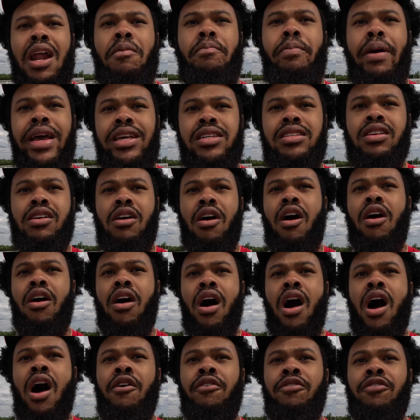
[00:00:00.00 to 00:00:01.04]
of base the car
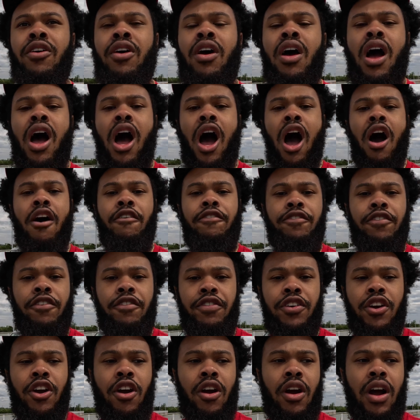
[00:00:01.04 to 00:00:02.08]
off of
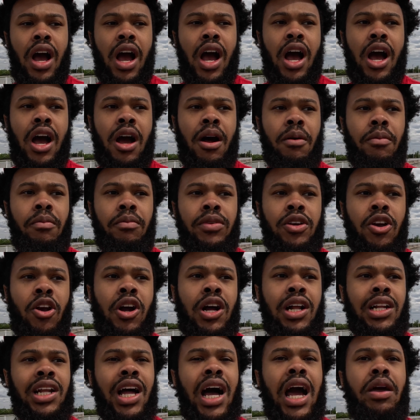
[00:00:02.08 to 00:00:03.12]
your
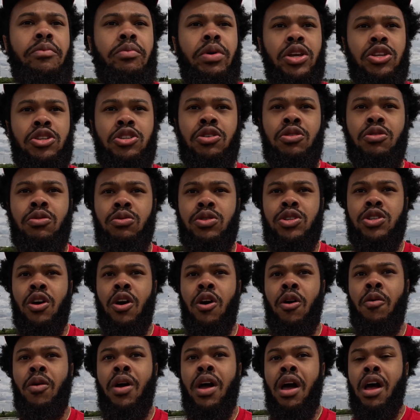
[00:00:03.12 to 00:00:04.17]
climate too.
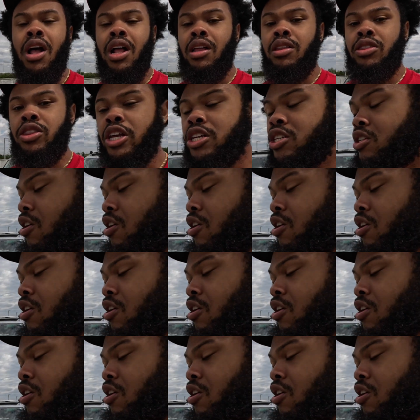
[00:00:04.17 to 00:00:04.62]
So this